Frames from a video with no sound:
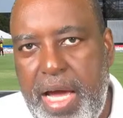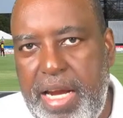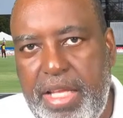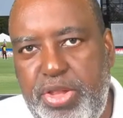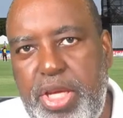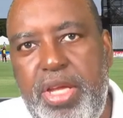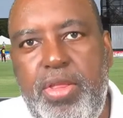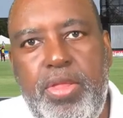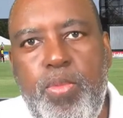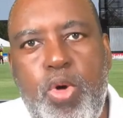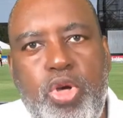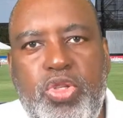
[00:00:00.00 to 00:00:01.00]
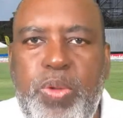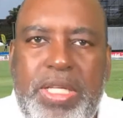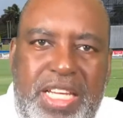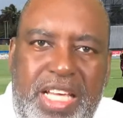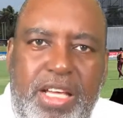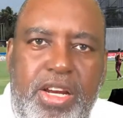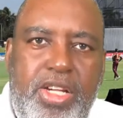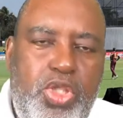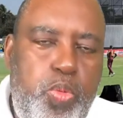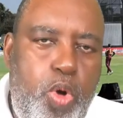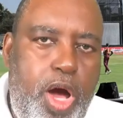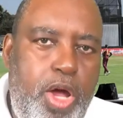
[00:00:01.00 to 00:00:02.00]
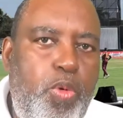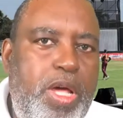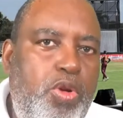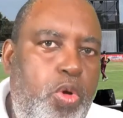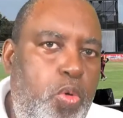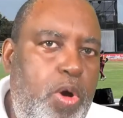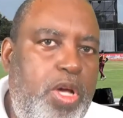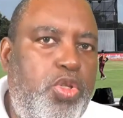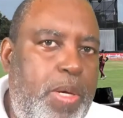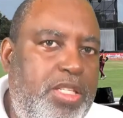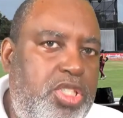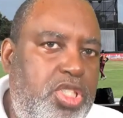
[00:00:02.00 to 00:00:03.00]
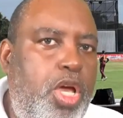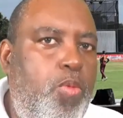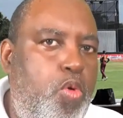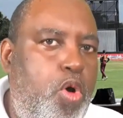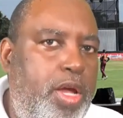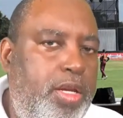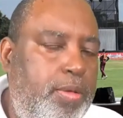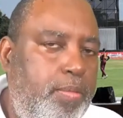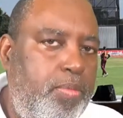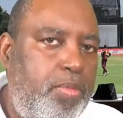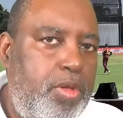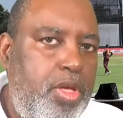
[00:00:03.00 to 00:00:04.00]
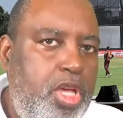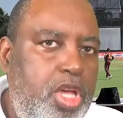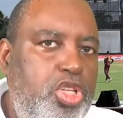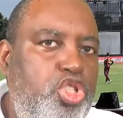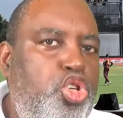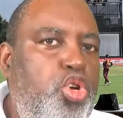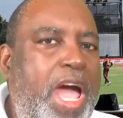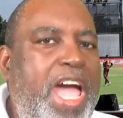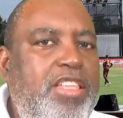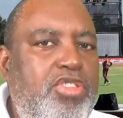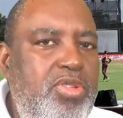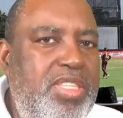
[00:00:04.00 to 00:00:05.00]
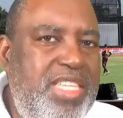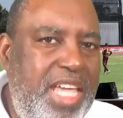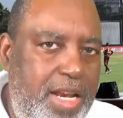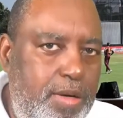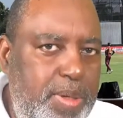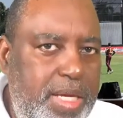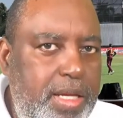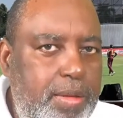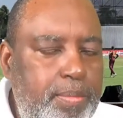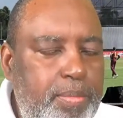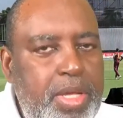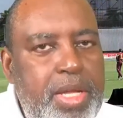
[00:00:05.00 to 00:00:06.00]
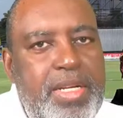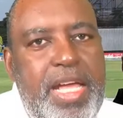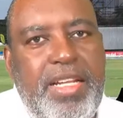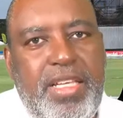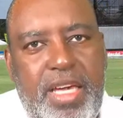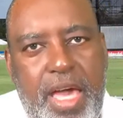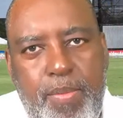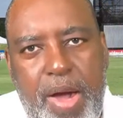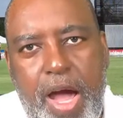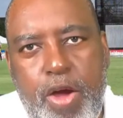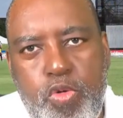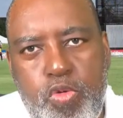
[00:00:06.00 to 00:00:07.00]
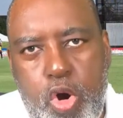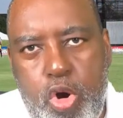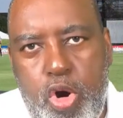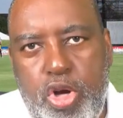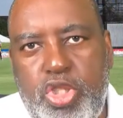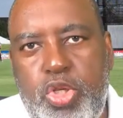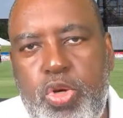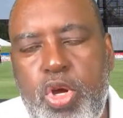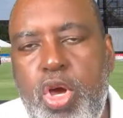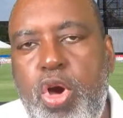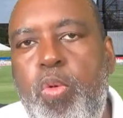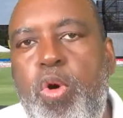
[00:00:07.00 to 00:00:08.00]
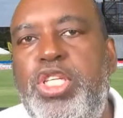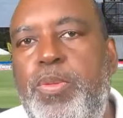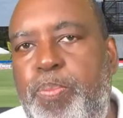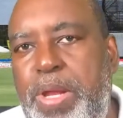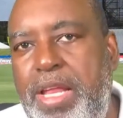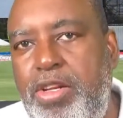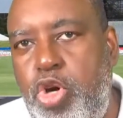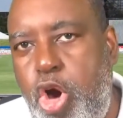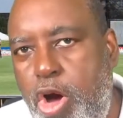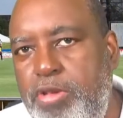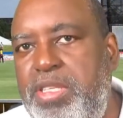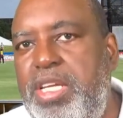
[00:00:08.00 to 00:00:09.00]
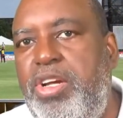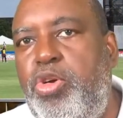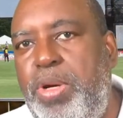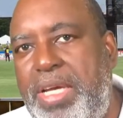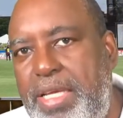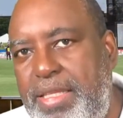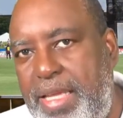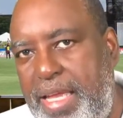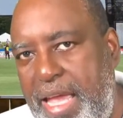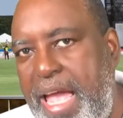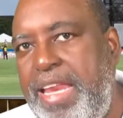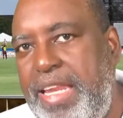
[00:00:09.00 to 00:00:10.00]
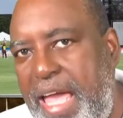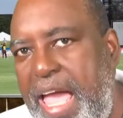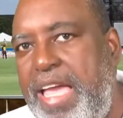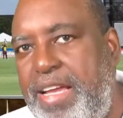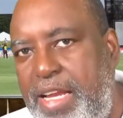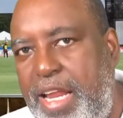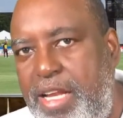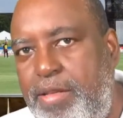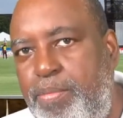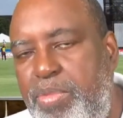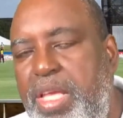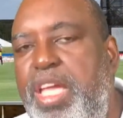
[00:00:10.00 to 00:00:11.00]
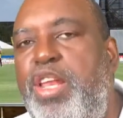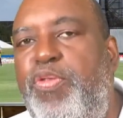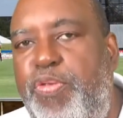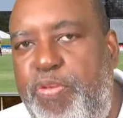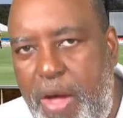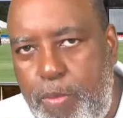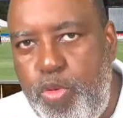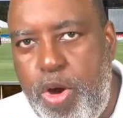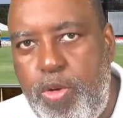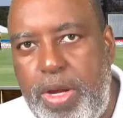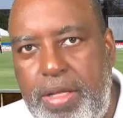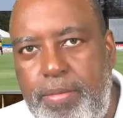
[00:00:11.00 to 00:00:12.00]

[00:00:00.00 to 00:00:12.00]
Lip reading: I think the most ridiculous one was when someone tried to tell me that Kemar Roach was playing county cricket in England in February.